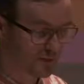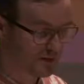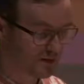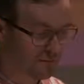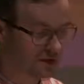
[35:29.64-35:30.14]

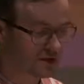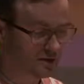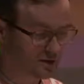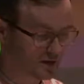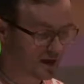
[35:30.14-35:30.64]
As I
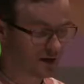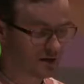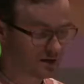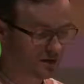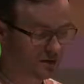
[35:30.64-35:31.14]
mentioned,
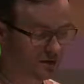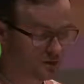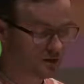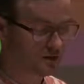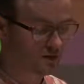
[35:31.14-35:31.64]
Xenakis
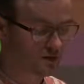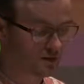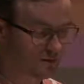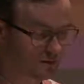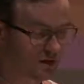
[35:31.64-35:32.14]
used
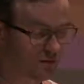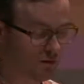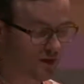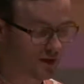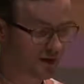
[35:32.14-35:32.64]
some
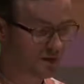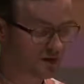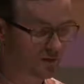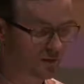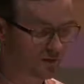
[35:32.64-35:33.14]
of
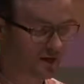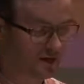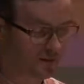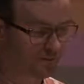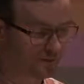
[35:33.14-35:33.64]

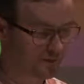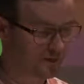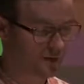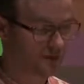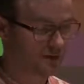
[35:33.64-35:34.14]

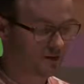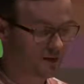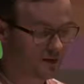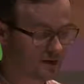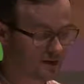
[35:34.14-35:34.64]
the
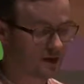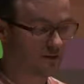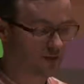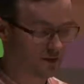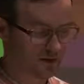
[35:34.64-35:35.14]

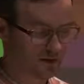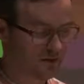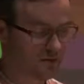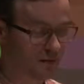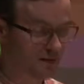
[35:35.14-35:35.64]
sieves
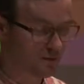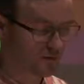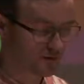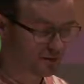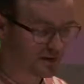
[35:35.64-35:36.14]
in many of
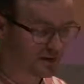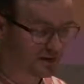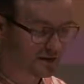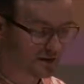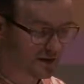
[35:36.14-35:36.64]
his
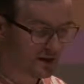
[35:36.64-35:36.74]
pieces.